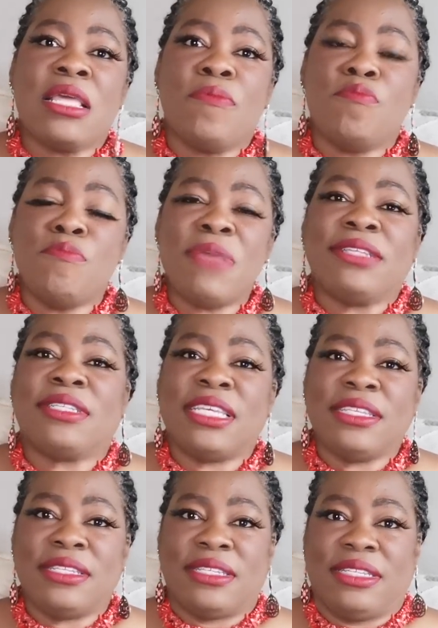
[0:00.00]

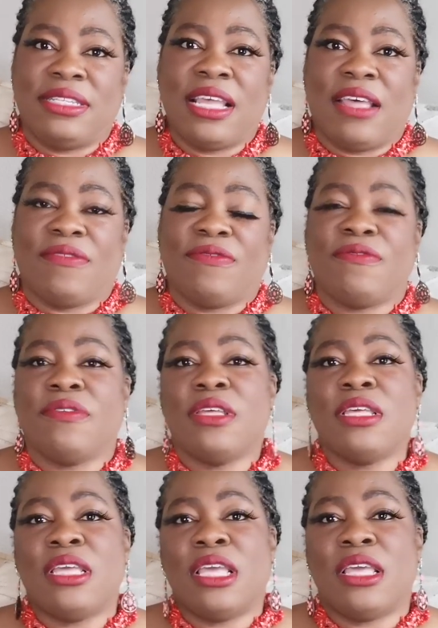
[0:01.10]
Missing stuff
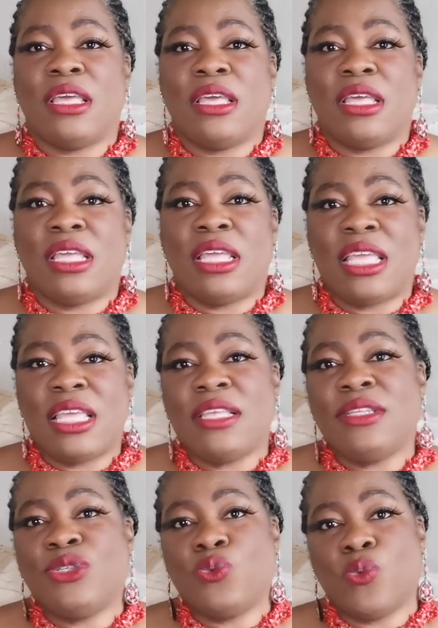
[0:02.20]

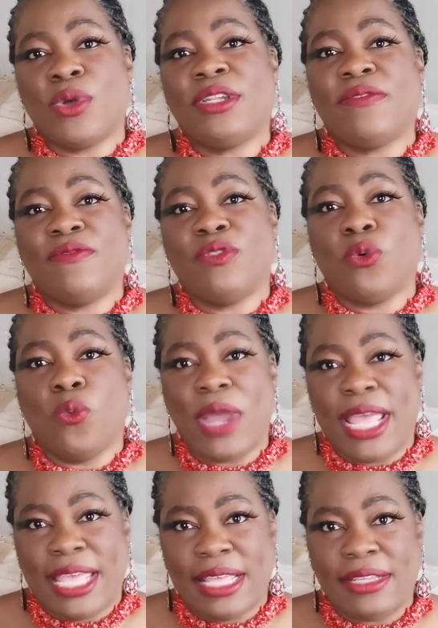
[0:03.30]
is one of the
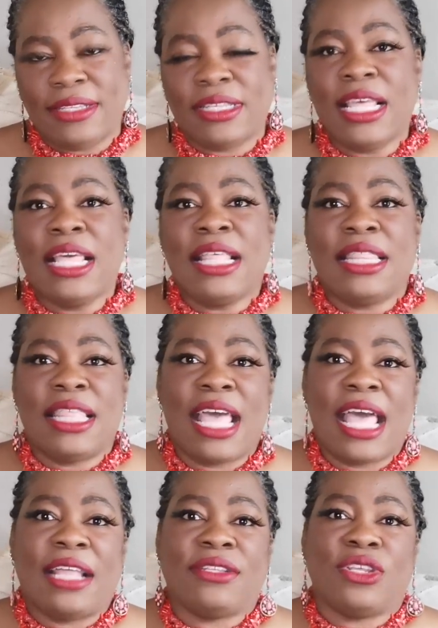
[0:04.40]
ways
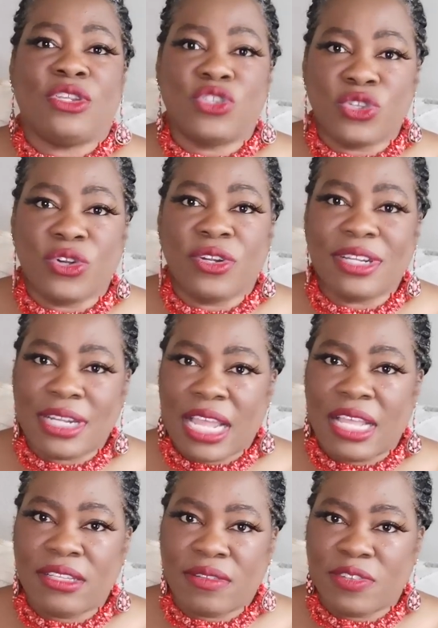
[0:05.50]
that certain
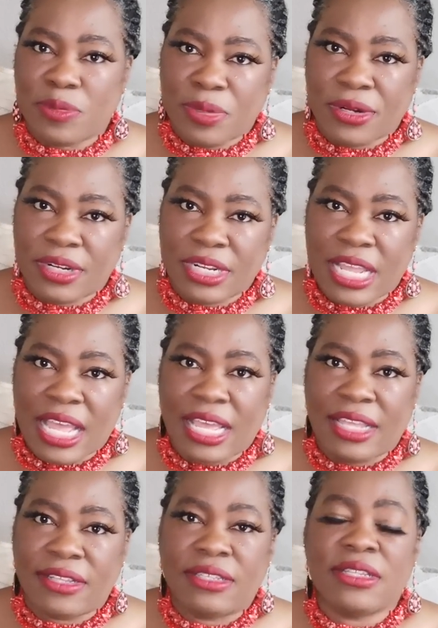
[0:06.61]
kinds of spirit
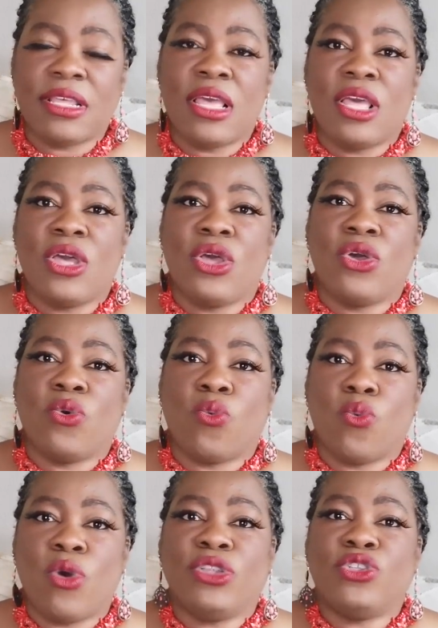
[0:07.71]
guides
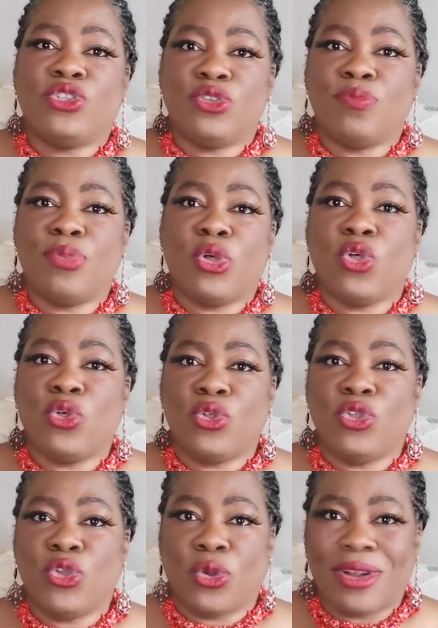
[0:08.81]
want to pull
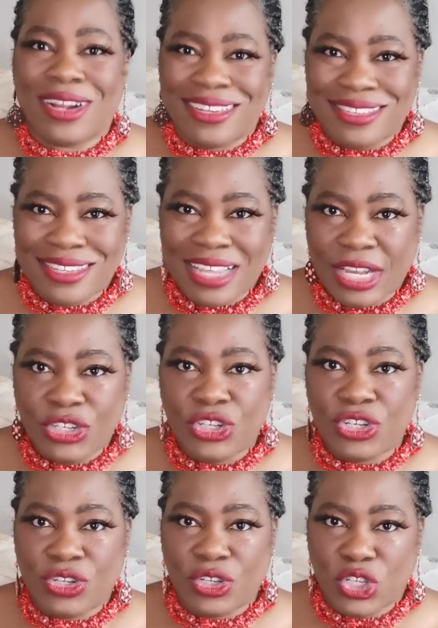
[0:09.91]
your
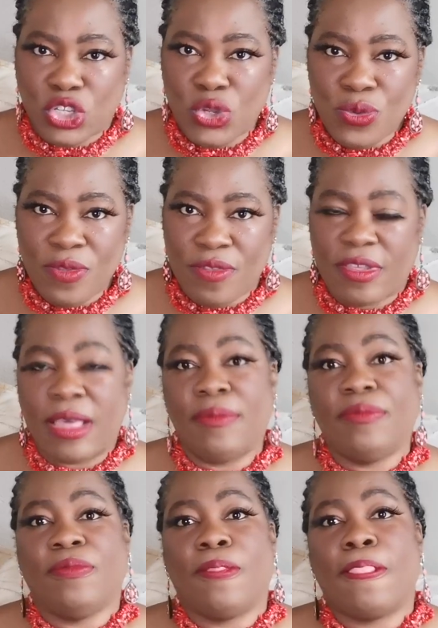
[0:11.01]
attention to them,